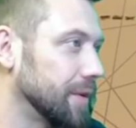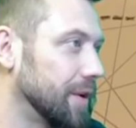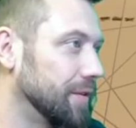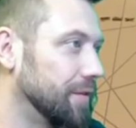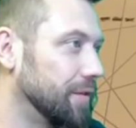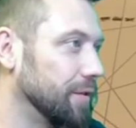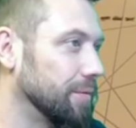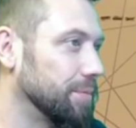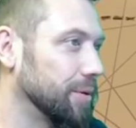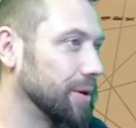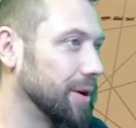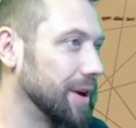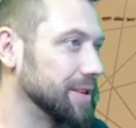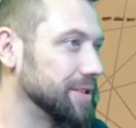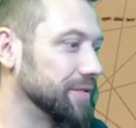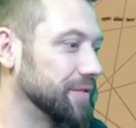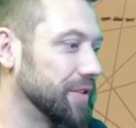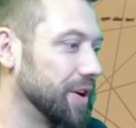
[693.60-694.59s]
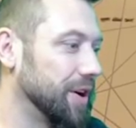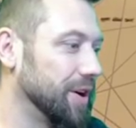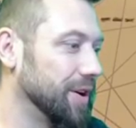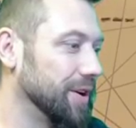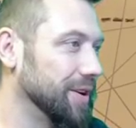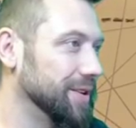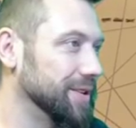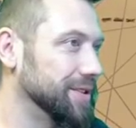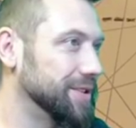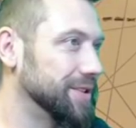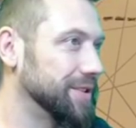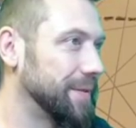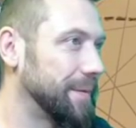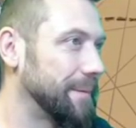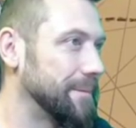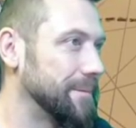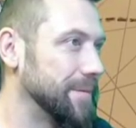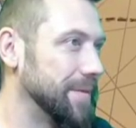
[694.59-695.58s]
For progressive cards.
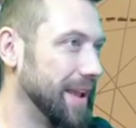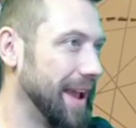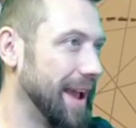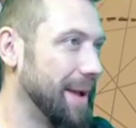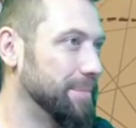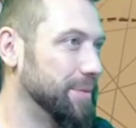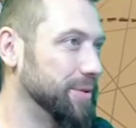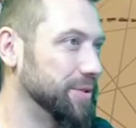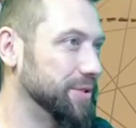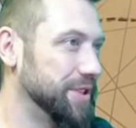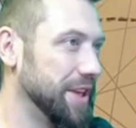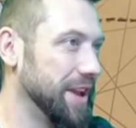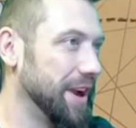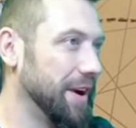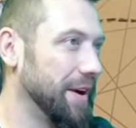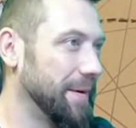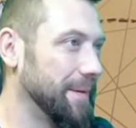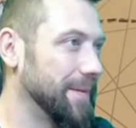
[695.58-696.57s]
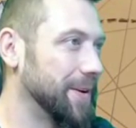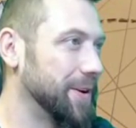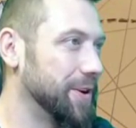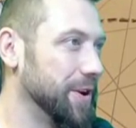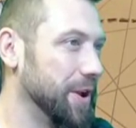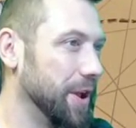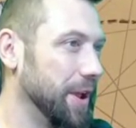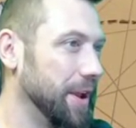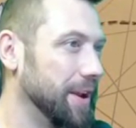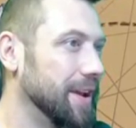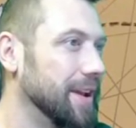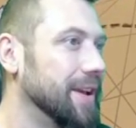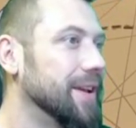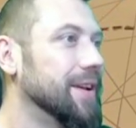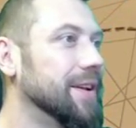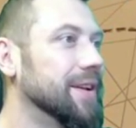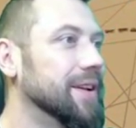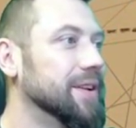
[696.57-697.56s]
Yeah, blue's there. Good.
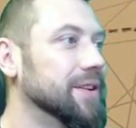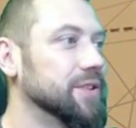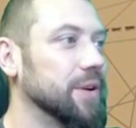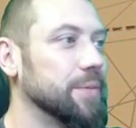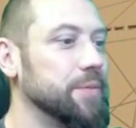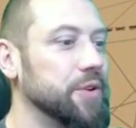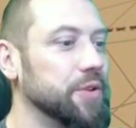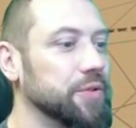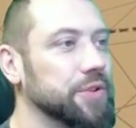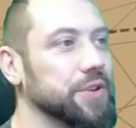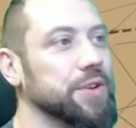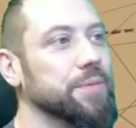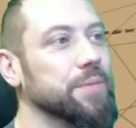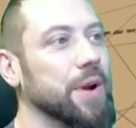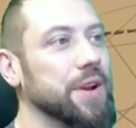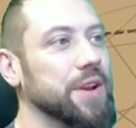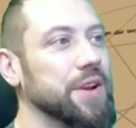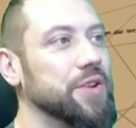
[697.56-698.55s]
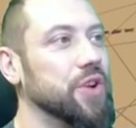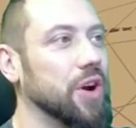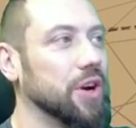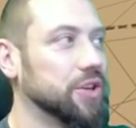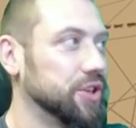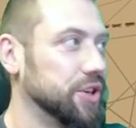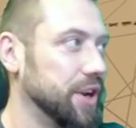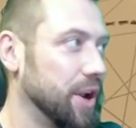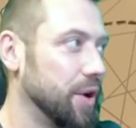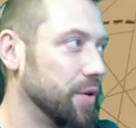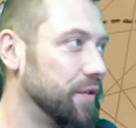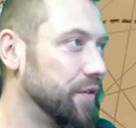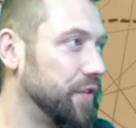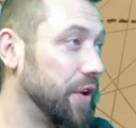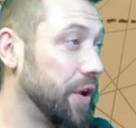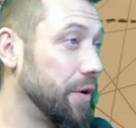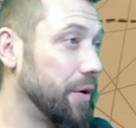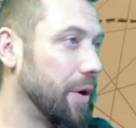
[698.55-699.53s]
So I'm using my deduction now to
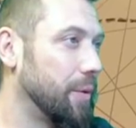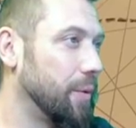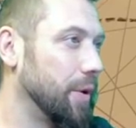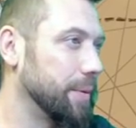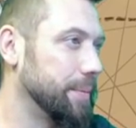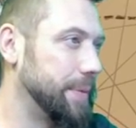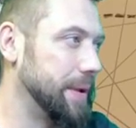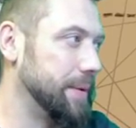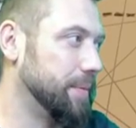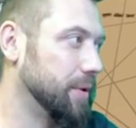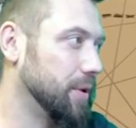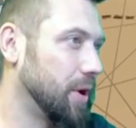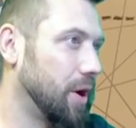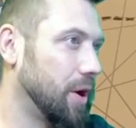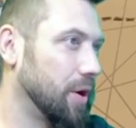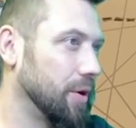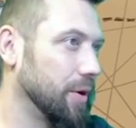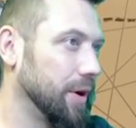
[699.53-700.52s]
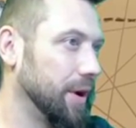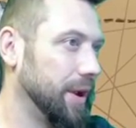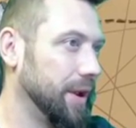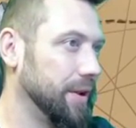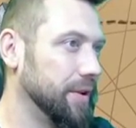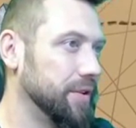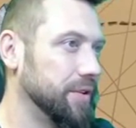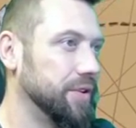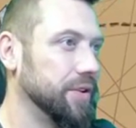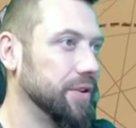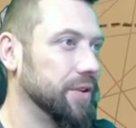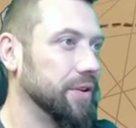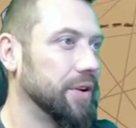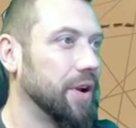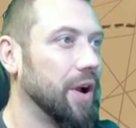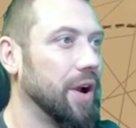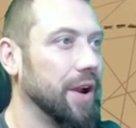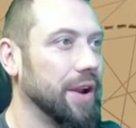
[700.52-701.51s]
figure out where people are and to
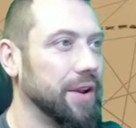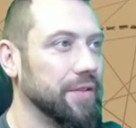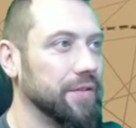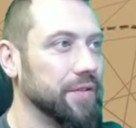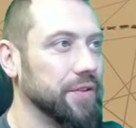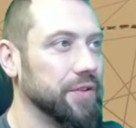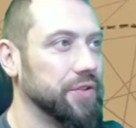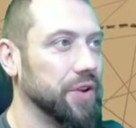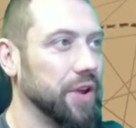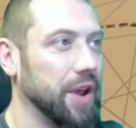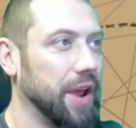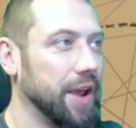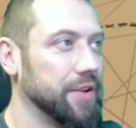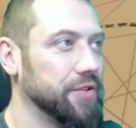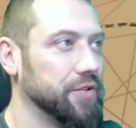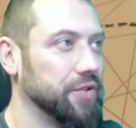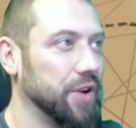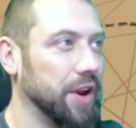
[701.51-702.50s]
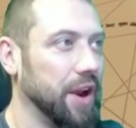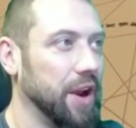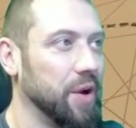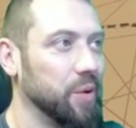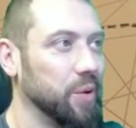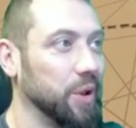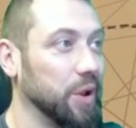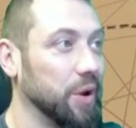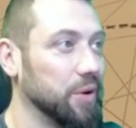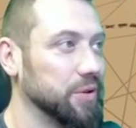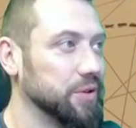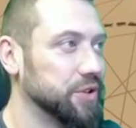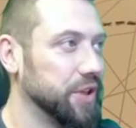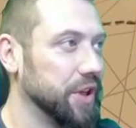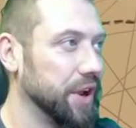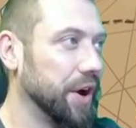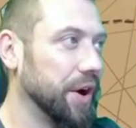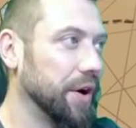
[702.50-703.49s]
kind of ascertain how large
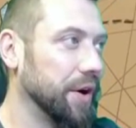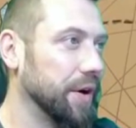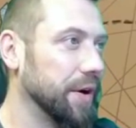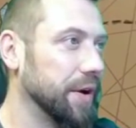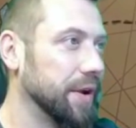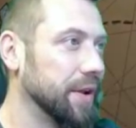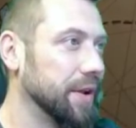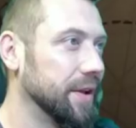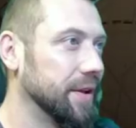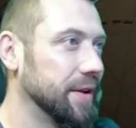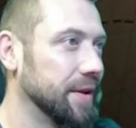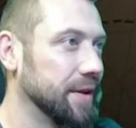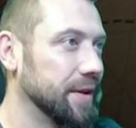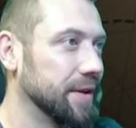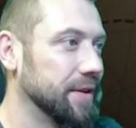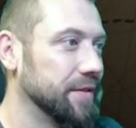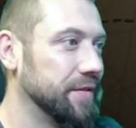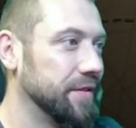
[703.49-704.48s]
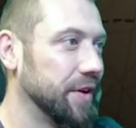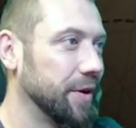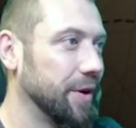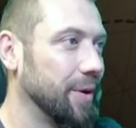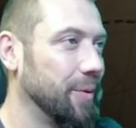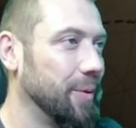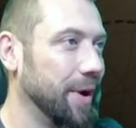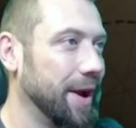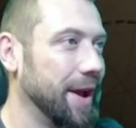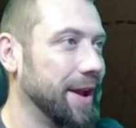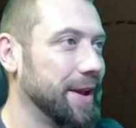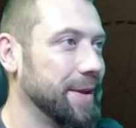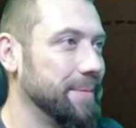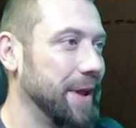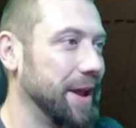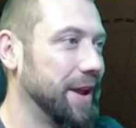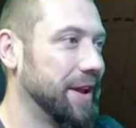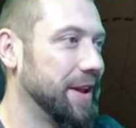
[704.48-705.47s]
they are figure out when I can
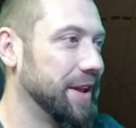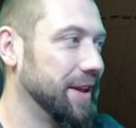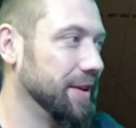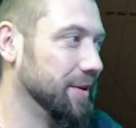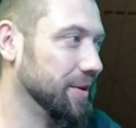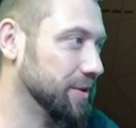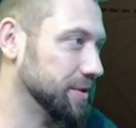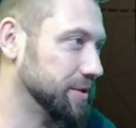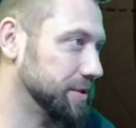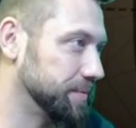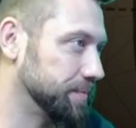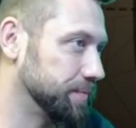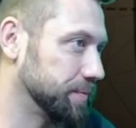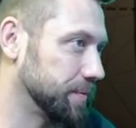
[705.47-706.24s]
make kills.